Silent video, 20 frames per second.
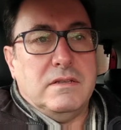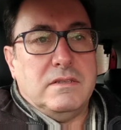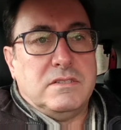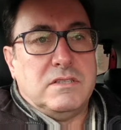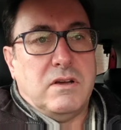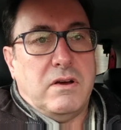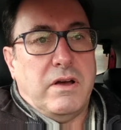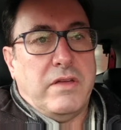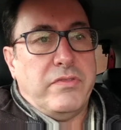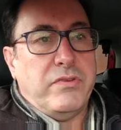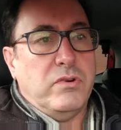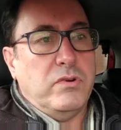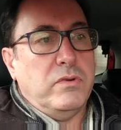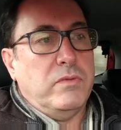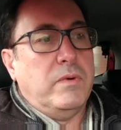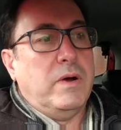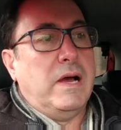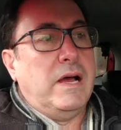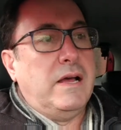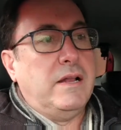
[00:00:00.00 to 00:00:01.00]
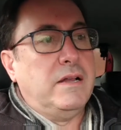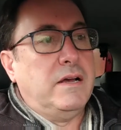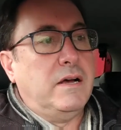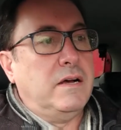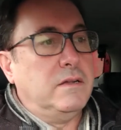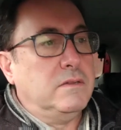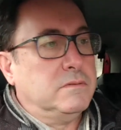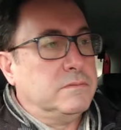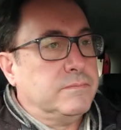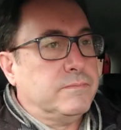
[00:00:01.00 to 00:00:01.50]
so I thought,
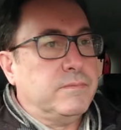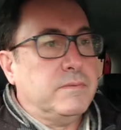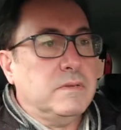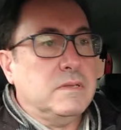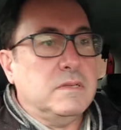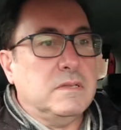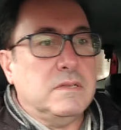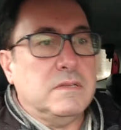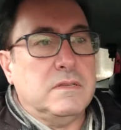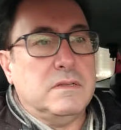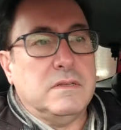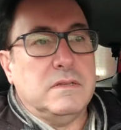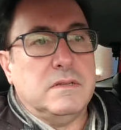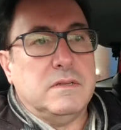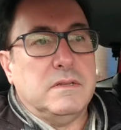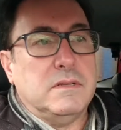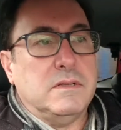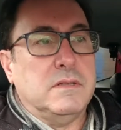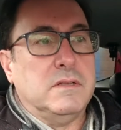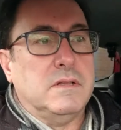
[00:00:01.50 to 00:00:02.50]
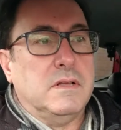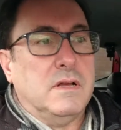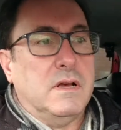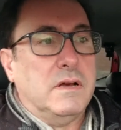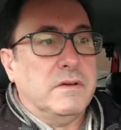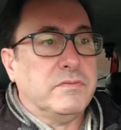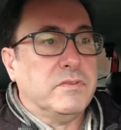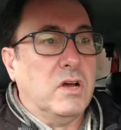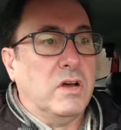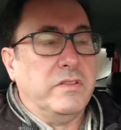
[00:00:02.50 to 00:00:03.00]
well,
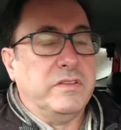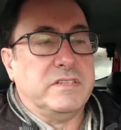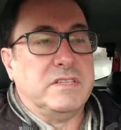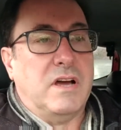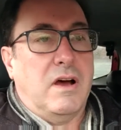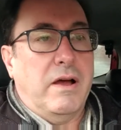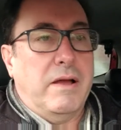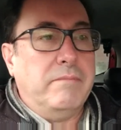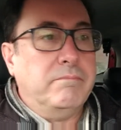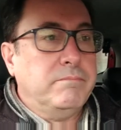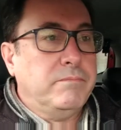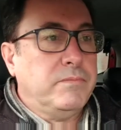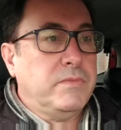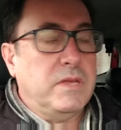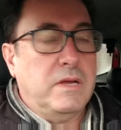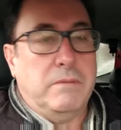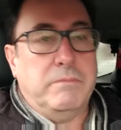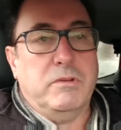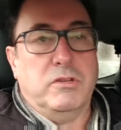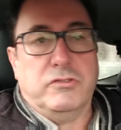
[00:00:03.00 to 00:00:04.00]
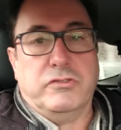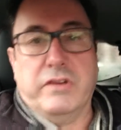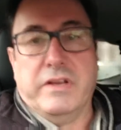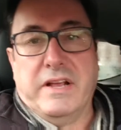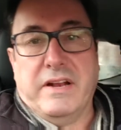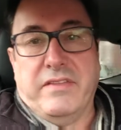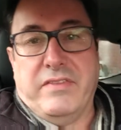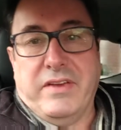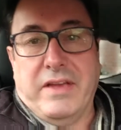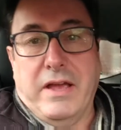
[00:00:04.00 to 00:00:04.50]
I've got the time, I'm not doing
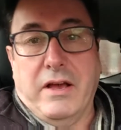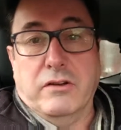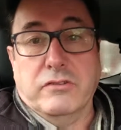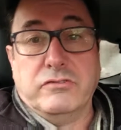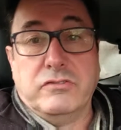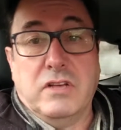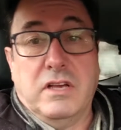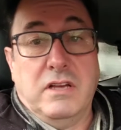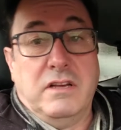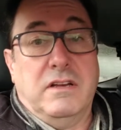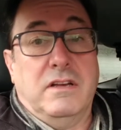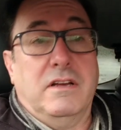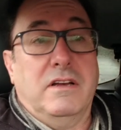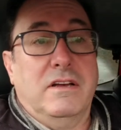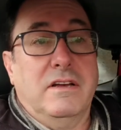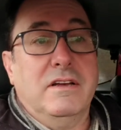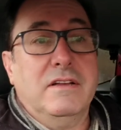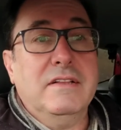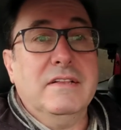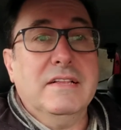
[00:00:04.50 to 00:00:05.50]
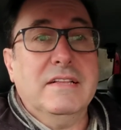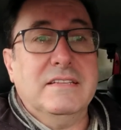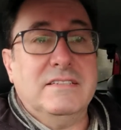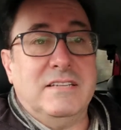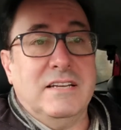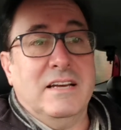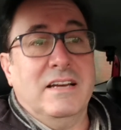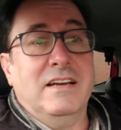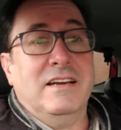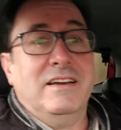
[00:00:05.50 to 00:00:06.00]
anything else.
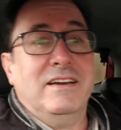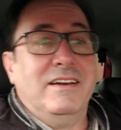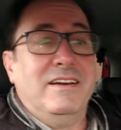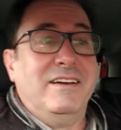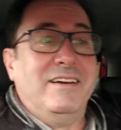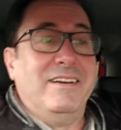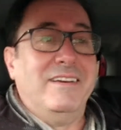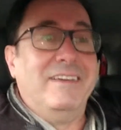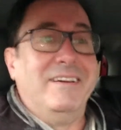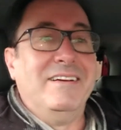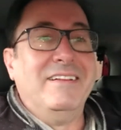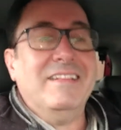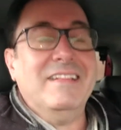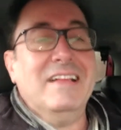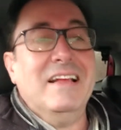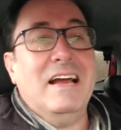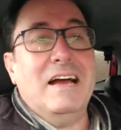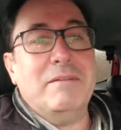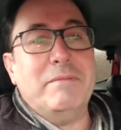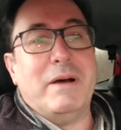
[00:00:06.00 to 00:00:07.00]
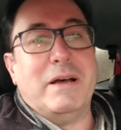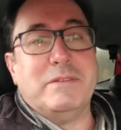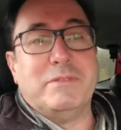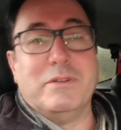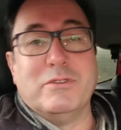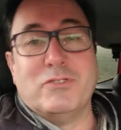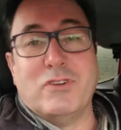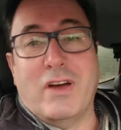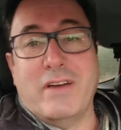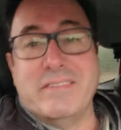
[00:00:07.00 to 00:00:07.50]
So I might as
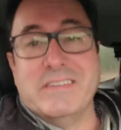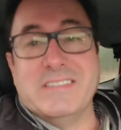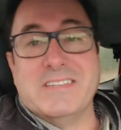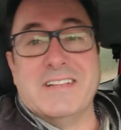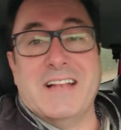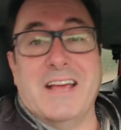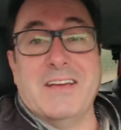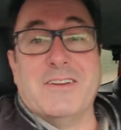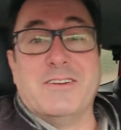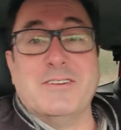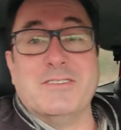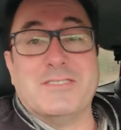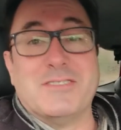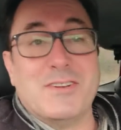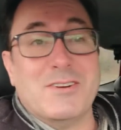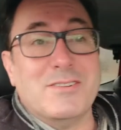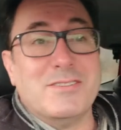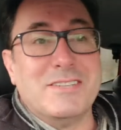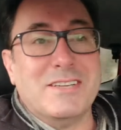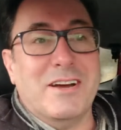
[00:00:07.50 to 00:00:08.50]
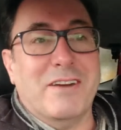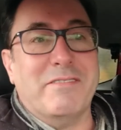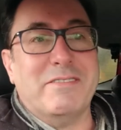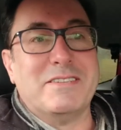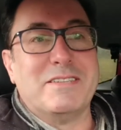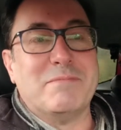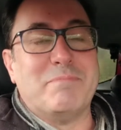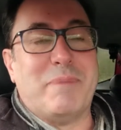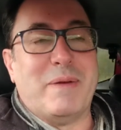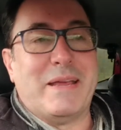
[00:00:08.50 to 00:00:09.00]
well drive into the local sorting
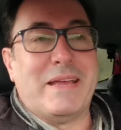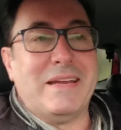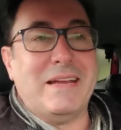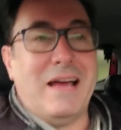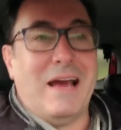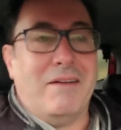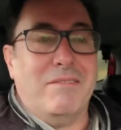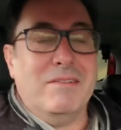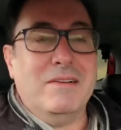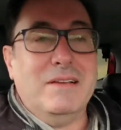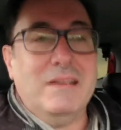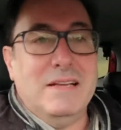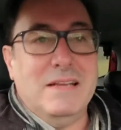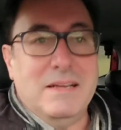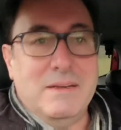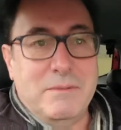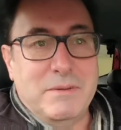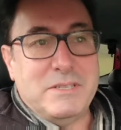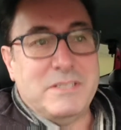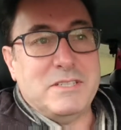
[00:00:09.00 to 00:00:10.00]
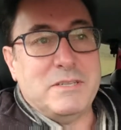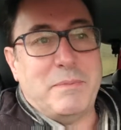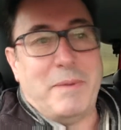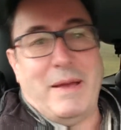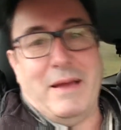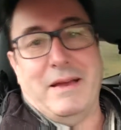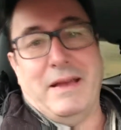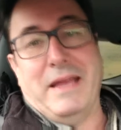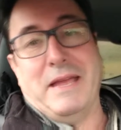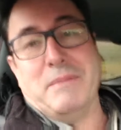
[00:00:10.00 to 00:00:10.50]
office and pick it up, which is
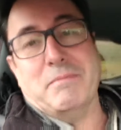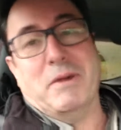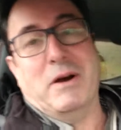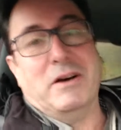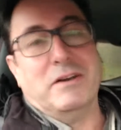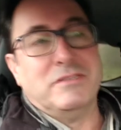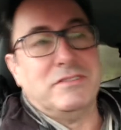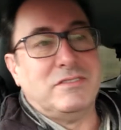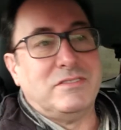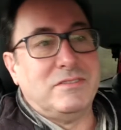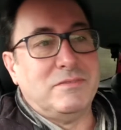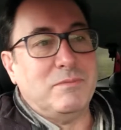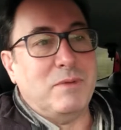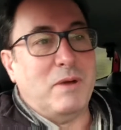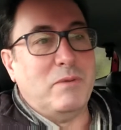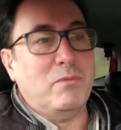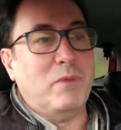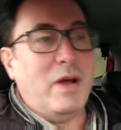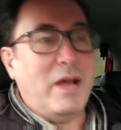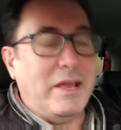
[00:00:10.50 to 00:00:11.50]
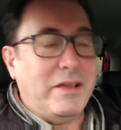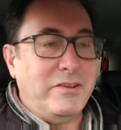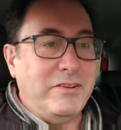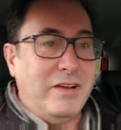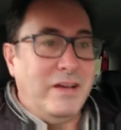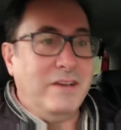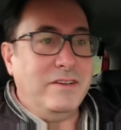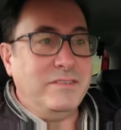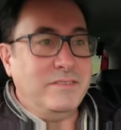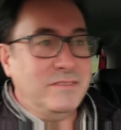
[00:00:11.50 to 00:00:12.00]
about 8 miles one way, you
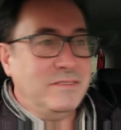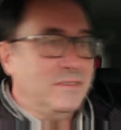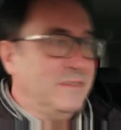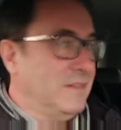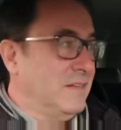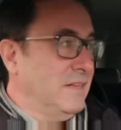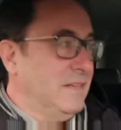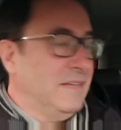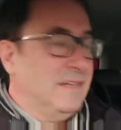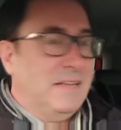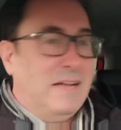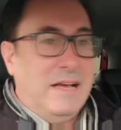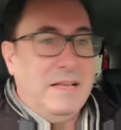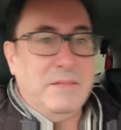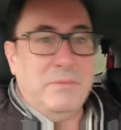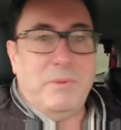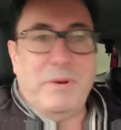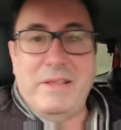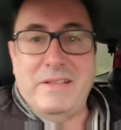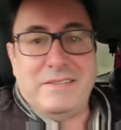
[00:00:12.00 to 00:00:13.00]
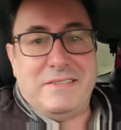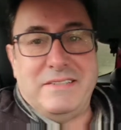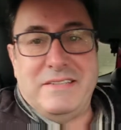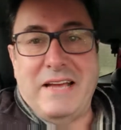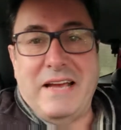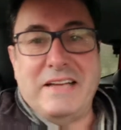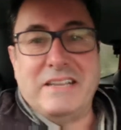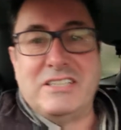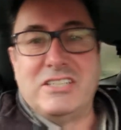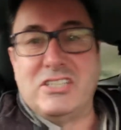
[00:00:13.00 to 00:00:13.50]
know. And the weather
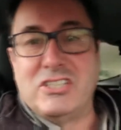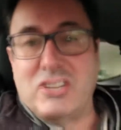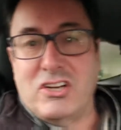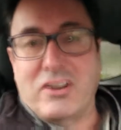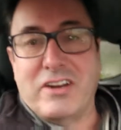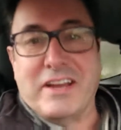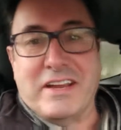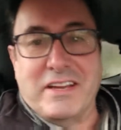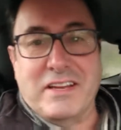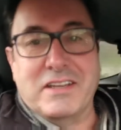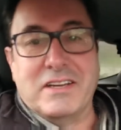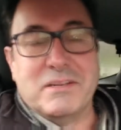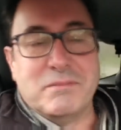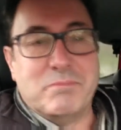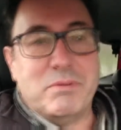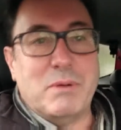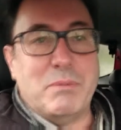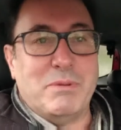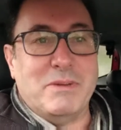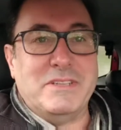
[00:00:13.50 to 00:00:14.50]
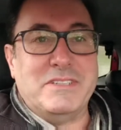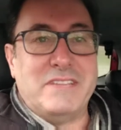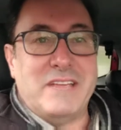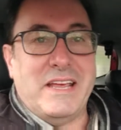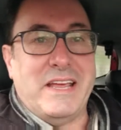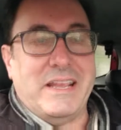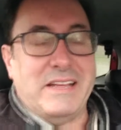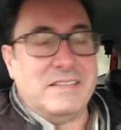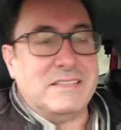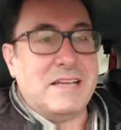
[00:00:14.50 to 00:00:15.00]
today is shocking, you can probably
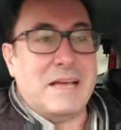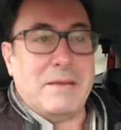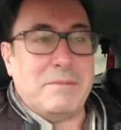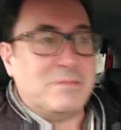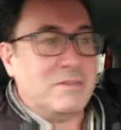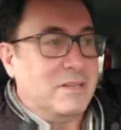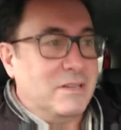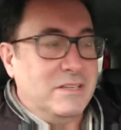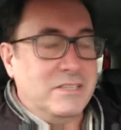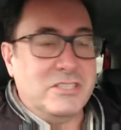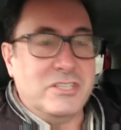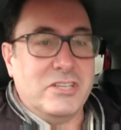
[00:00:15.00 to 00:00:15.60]
see it's absolutely